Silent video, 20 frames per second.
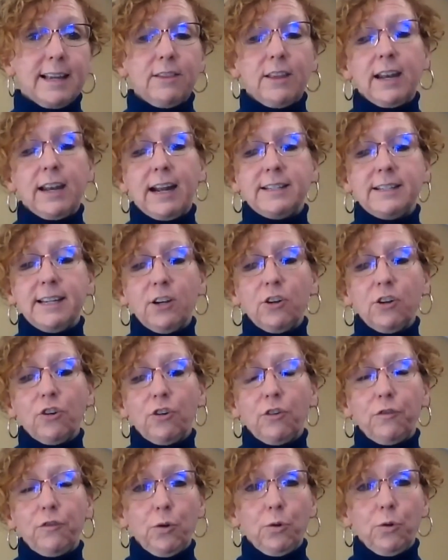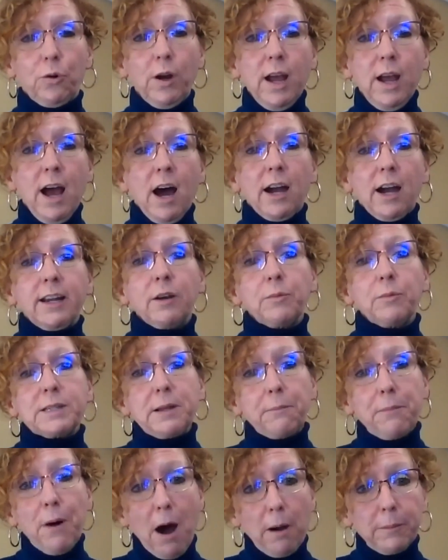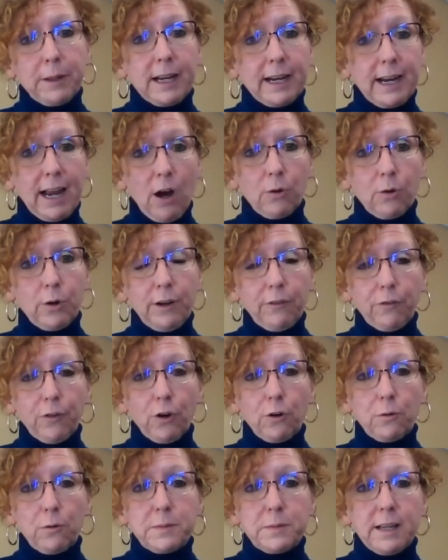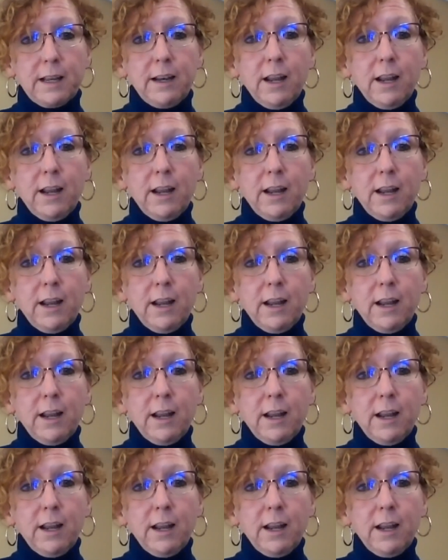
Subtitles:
And then I did interview again with some public accounting firms.